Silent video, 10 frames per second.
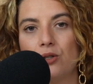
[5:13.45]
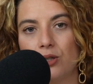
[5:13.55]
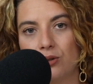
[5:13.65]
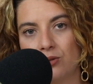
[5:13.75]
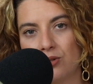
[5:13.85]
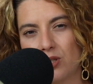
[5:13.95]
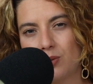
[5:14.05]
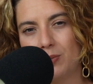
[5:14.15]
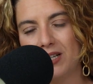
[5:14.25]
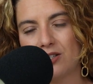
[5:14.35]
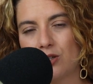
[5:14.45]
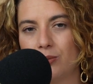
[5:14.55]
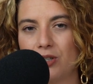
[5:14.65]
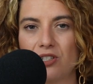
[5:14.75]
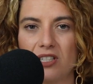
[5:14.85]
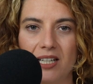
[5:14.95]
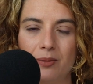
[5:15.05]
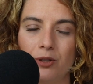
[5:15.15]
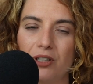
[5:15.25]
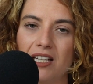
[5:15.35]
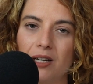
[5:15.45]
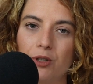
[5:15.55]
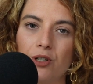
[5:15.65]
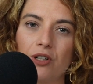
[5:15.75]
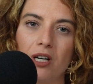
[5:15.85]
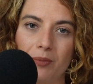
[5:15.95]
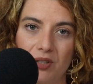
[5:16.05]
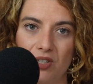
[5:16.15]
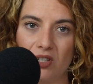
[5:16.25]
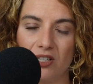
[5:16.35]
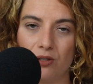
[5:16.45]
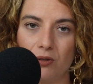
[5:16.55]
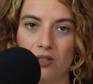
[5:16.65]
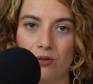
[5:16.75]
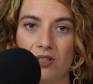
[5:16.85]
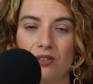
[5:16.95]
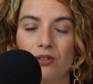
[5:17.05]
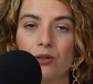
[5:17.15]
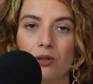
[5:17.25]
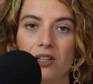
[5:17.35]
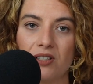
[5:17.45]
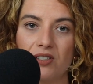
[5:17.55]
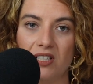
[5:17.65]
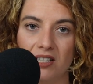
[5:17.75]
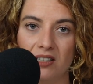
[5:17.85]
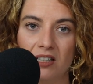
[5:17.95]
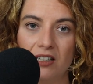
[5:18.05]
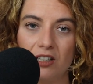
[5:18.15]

Don't spend so much time looking at what your competition is doing. So this is the wrong C.